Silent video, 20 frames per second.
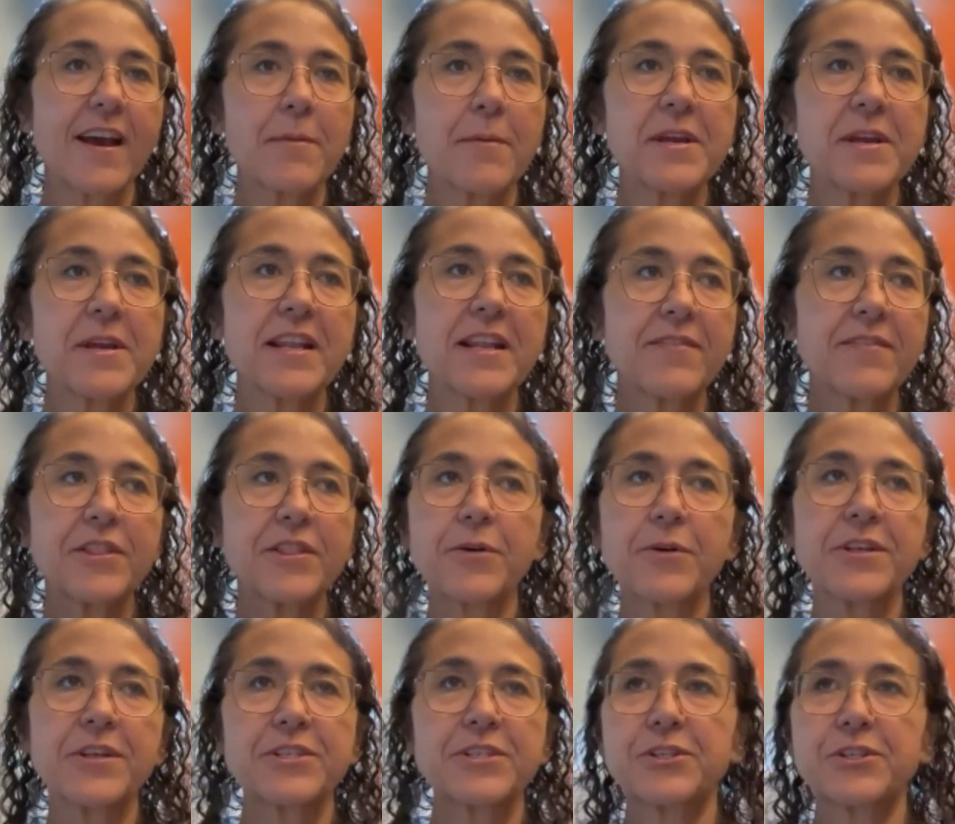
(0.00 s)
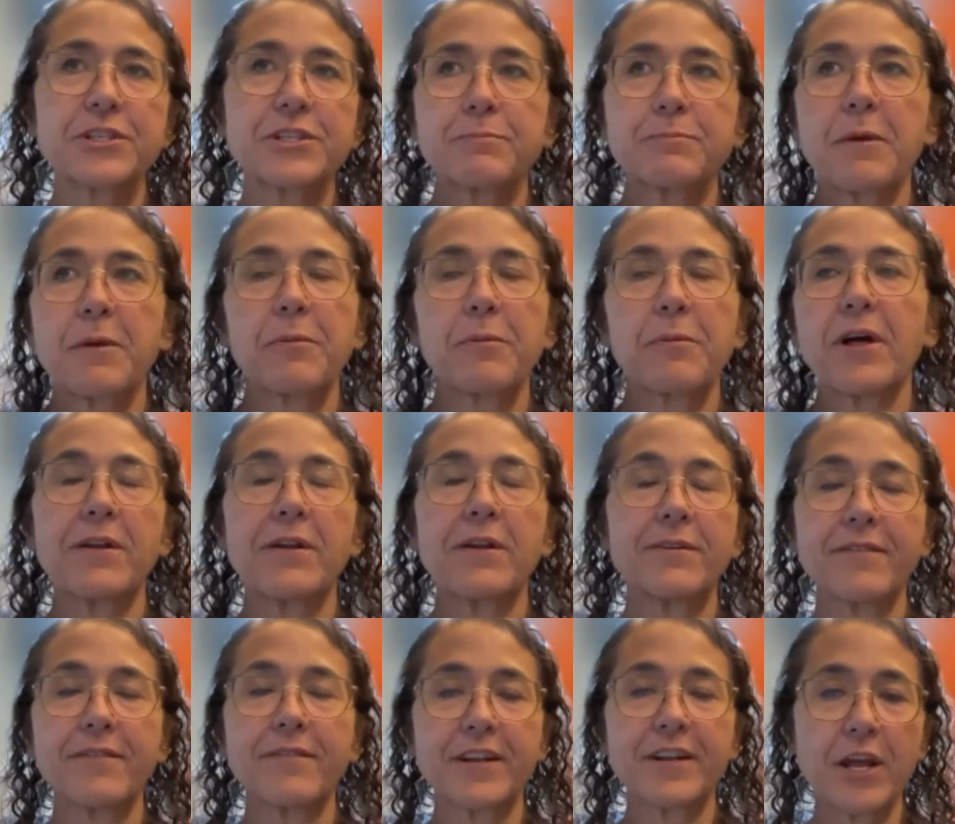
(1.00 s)
I mean, even though these are just people I
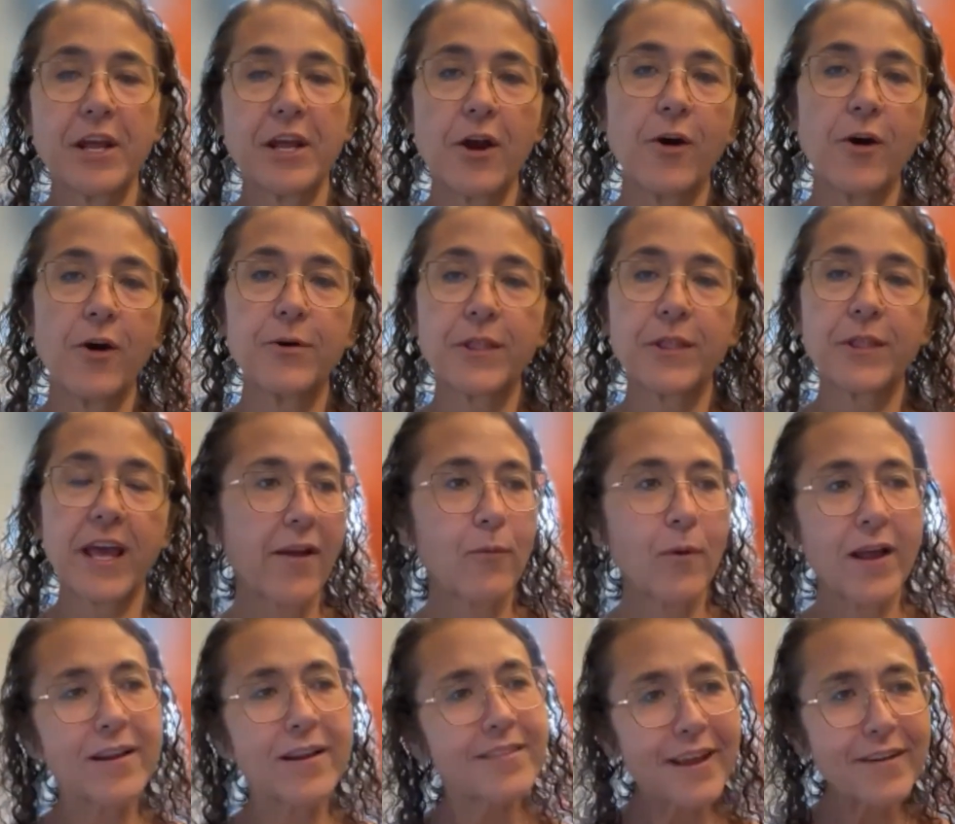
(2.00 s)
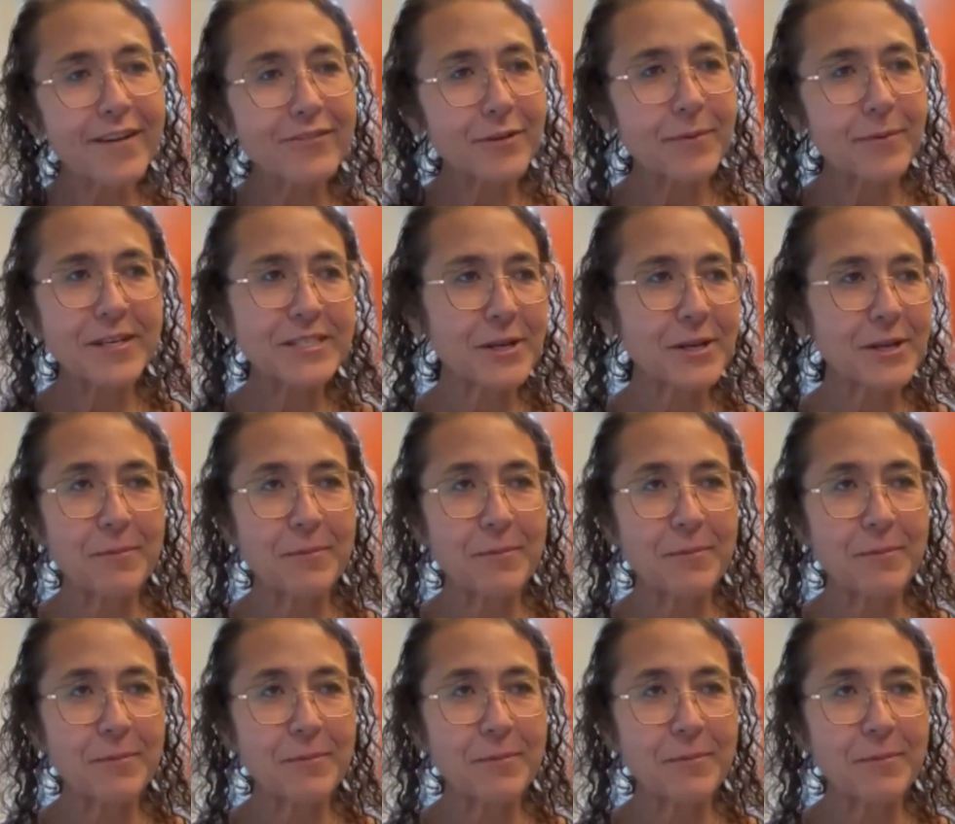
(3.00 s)
don't even know, like, why do they have to be so